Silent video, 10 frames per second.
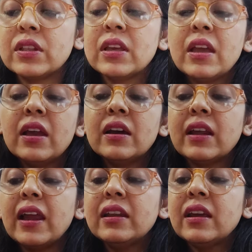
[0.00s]
with
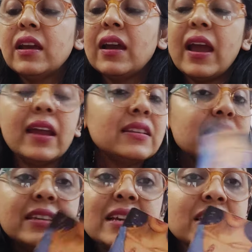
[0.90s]
right and
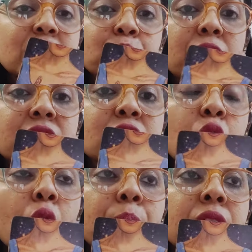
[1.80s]
yes this person is
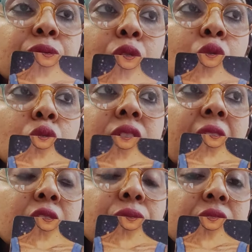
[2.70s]
hoping for good
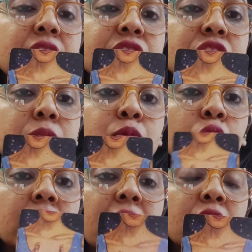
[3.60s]
kind of relationships
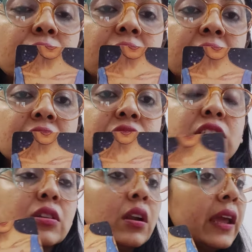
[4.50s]
good kind of
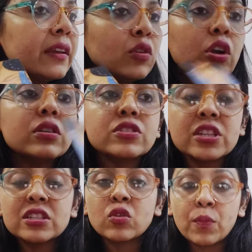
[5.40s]
connections like not
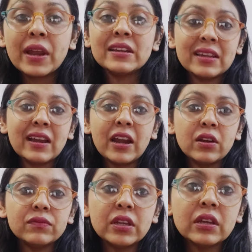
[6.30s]
just romantic
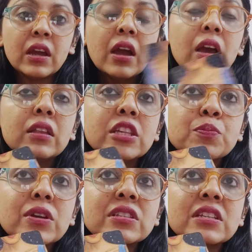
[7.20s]
kind of thing
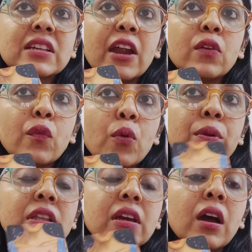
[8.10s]
this person is kind of
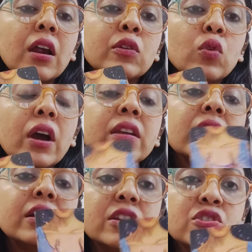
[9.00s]
opening their heart to
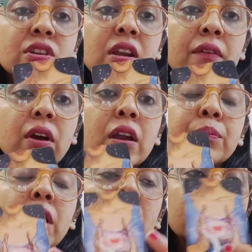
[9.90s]
unconditional love un
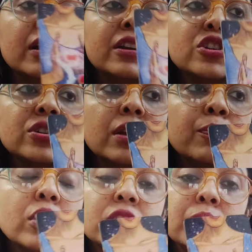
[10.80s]
unconditional
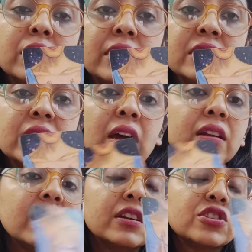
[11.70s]
possibilities and
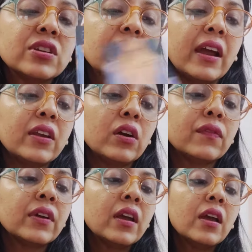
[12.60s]
unconditional kind
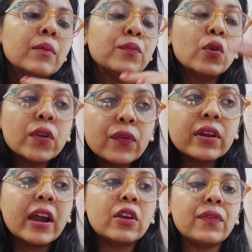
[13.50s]
of
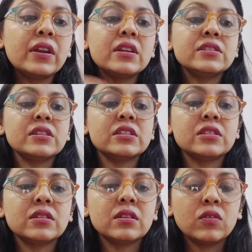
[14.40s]
beautiful kind of energies
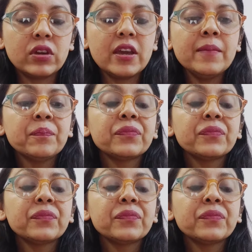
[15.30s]
okay